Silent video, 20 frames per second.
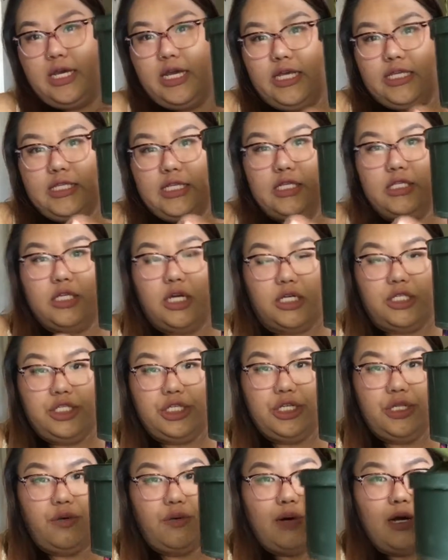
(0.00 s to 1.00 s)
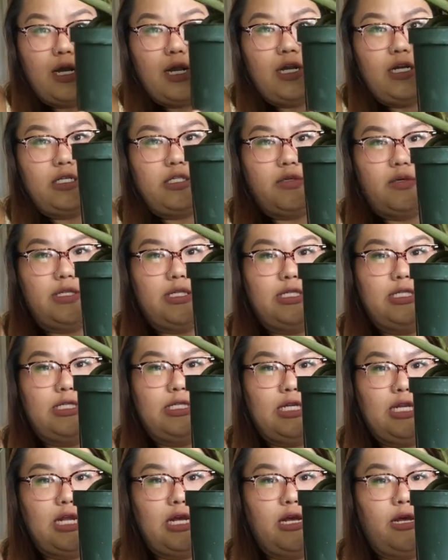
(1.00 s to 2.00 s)
isn't touching the water, so it's
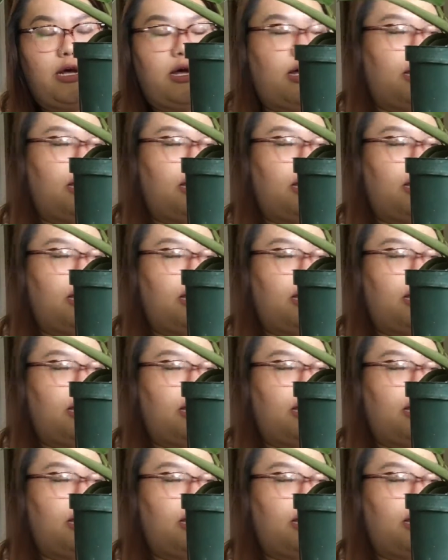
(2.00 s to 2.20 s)
sitting